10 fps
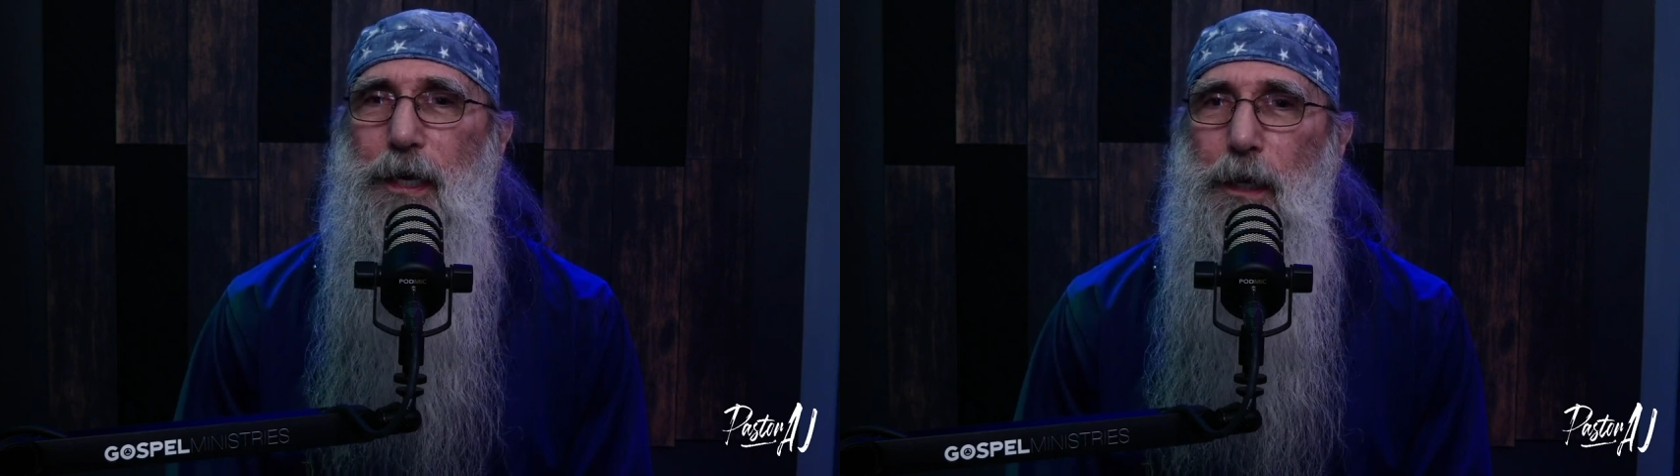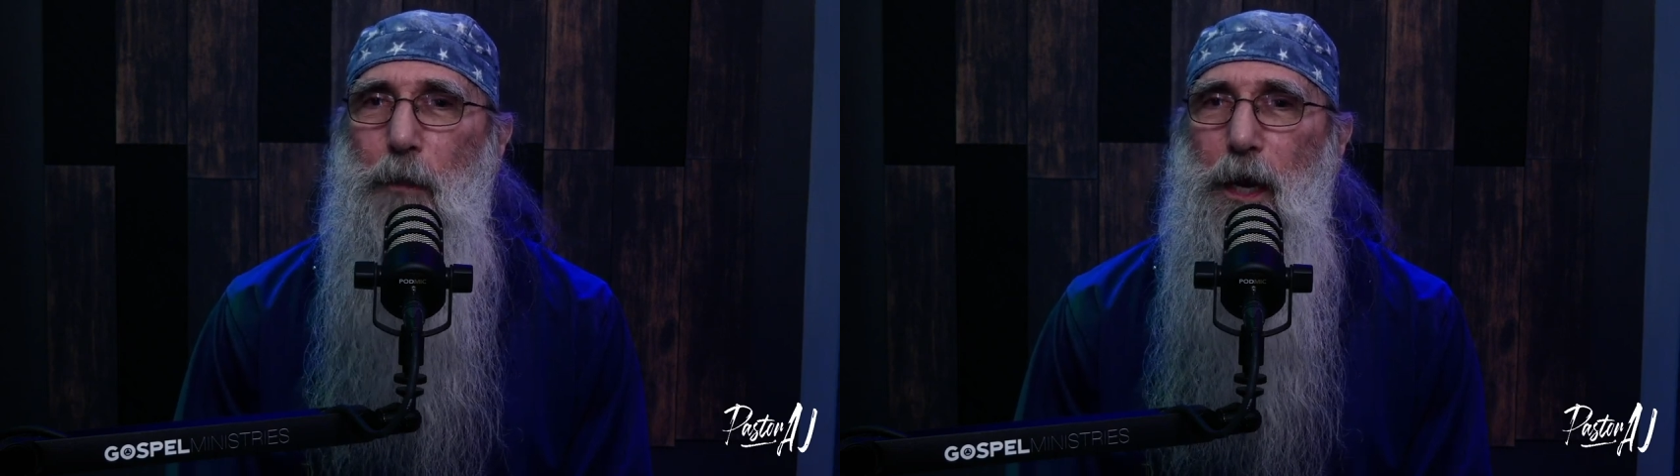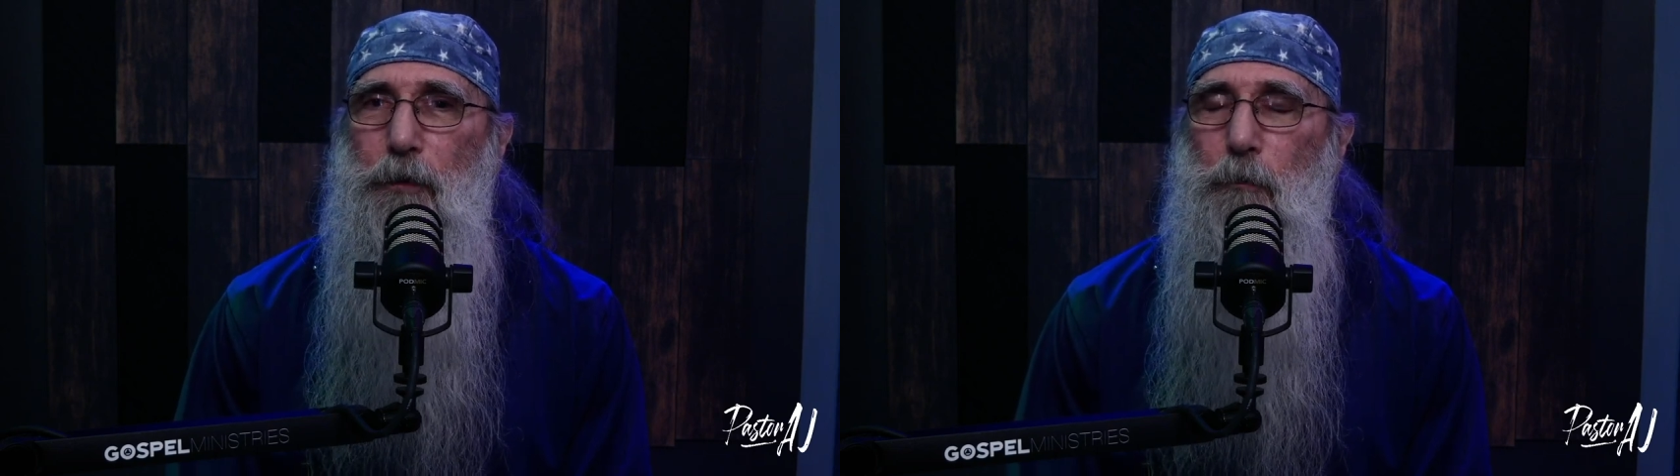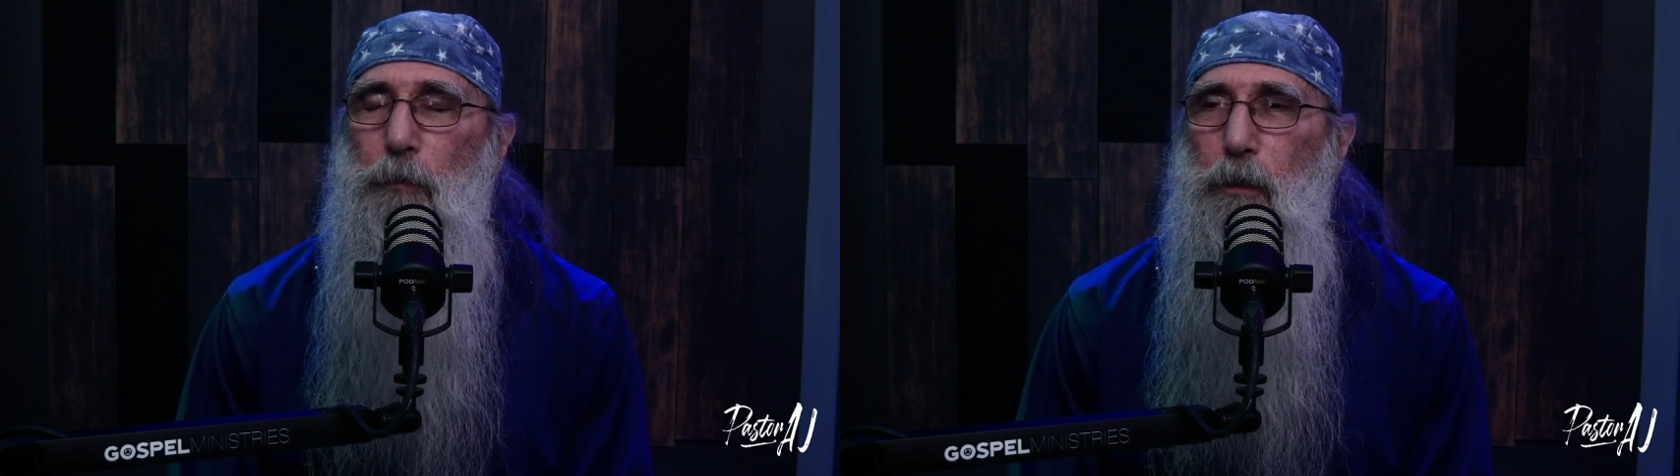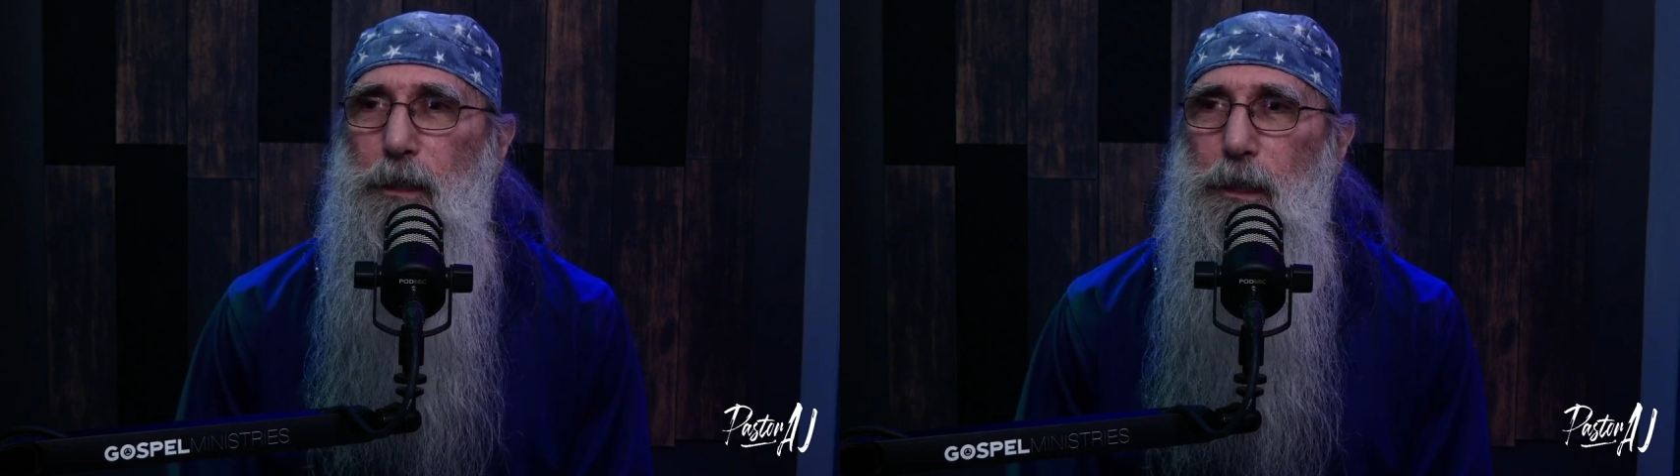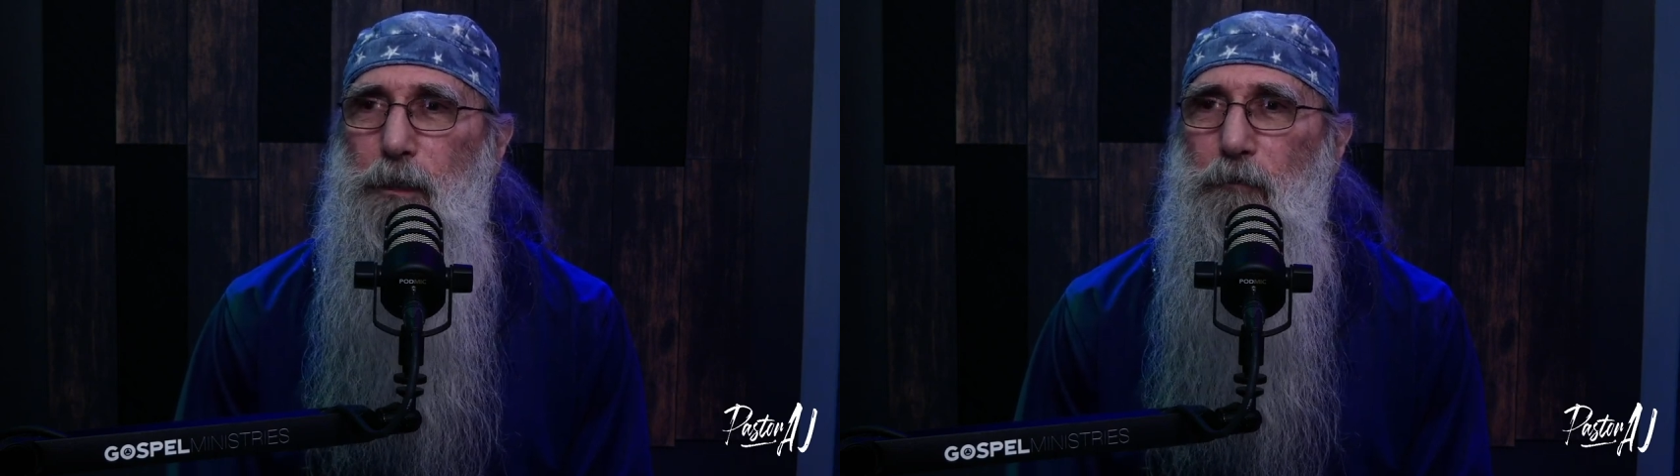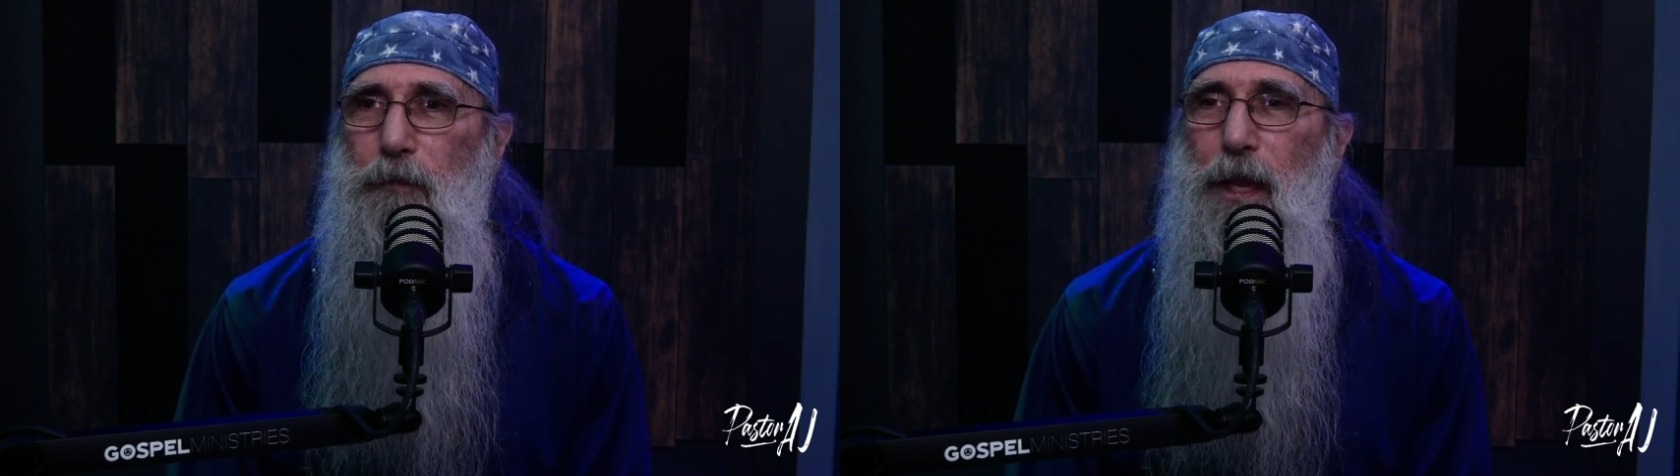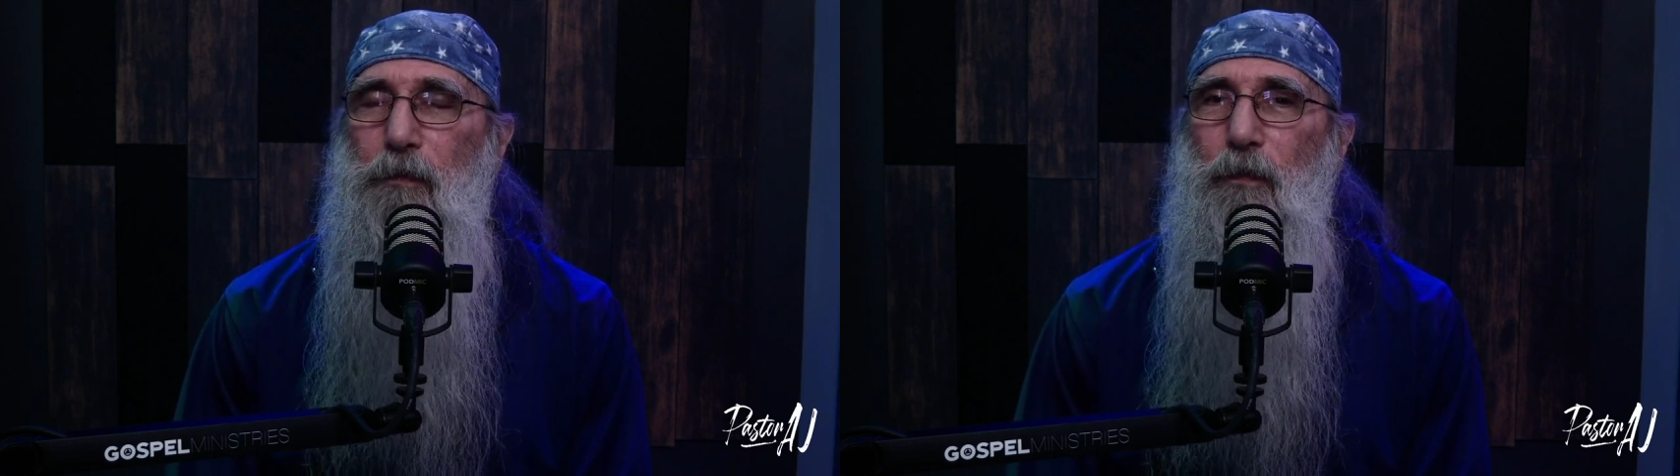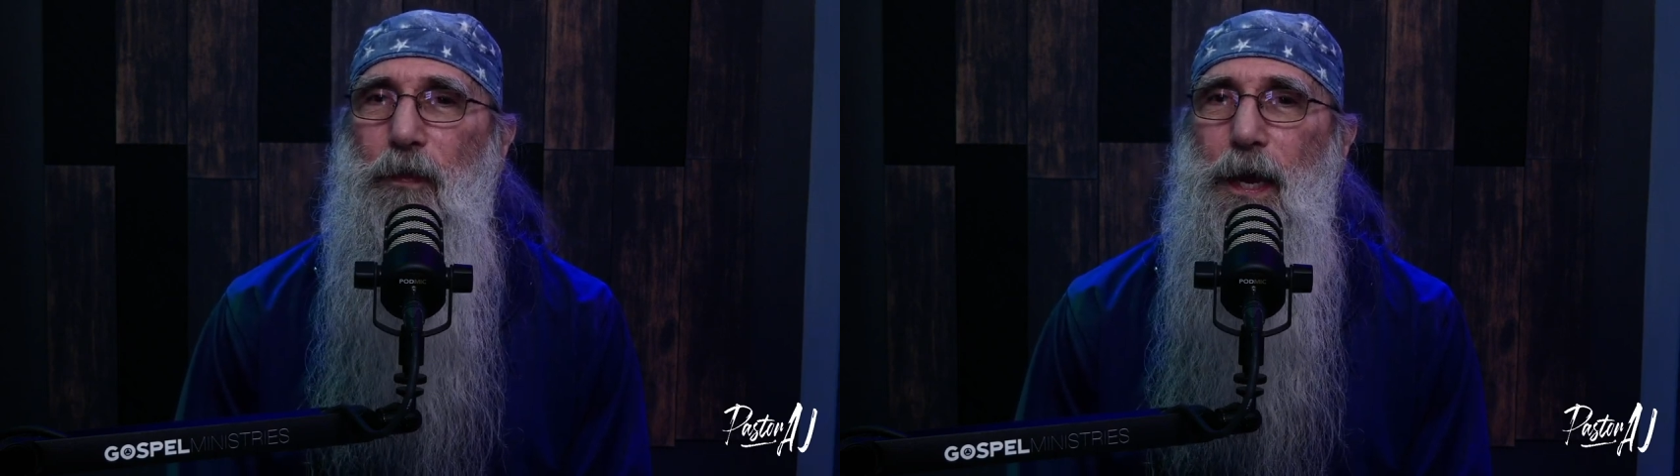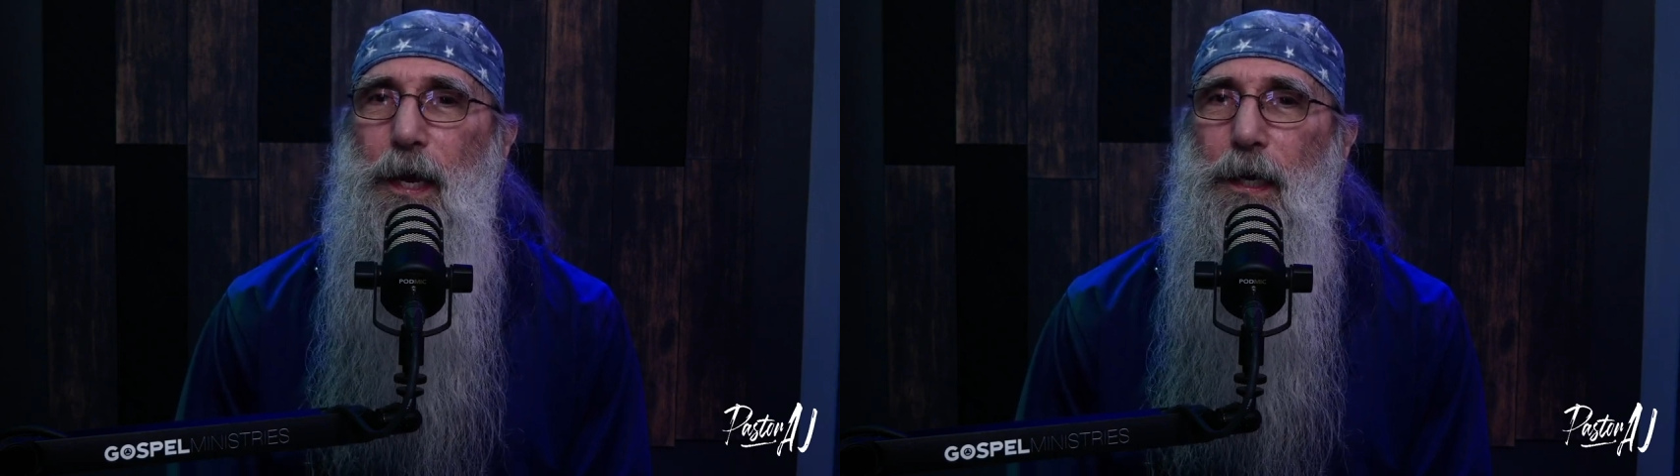came out and believed
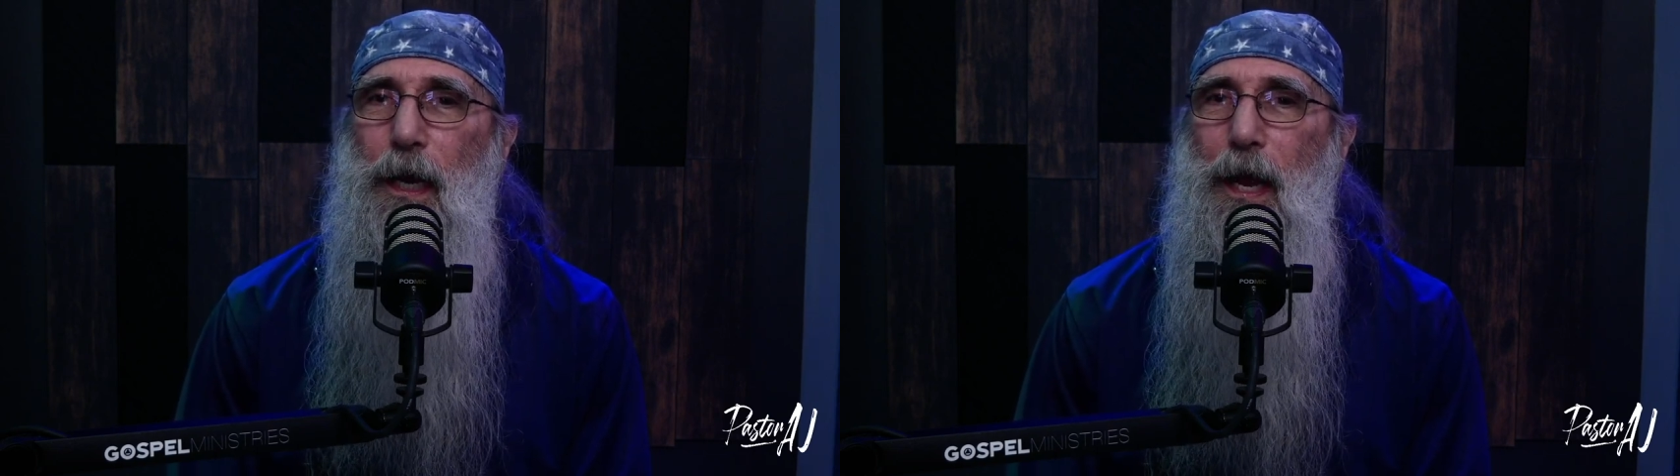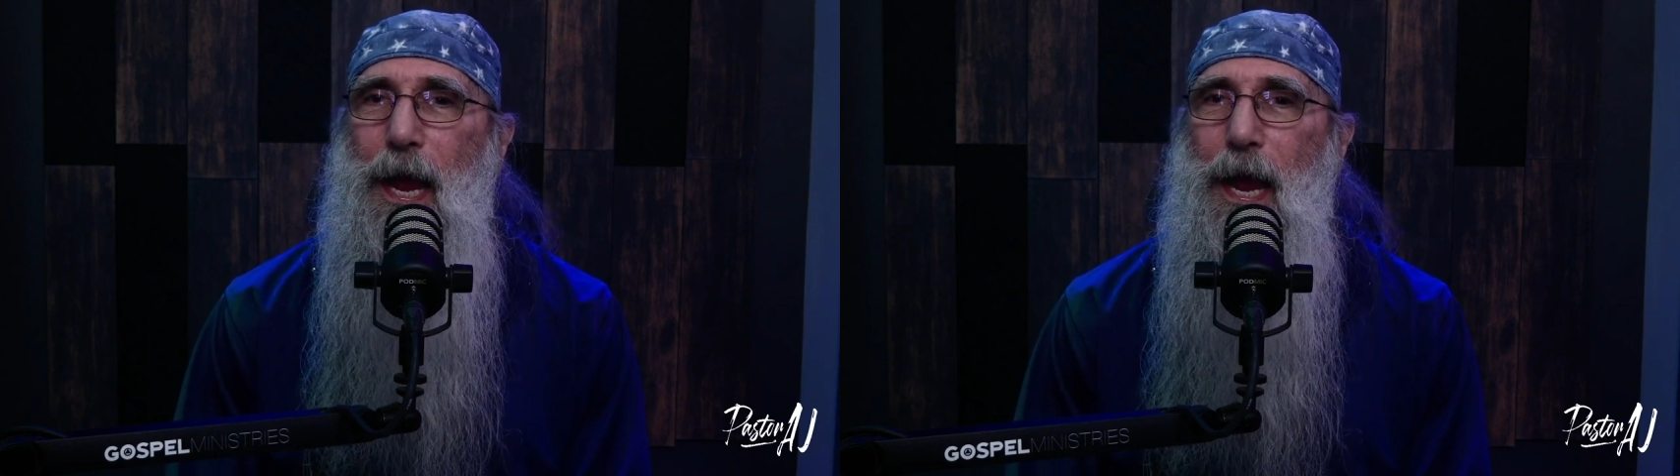that they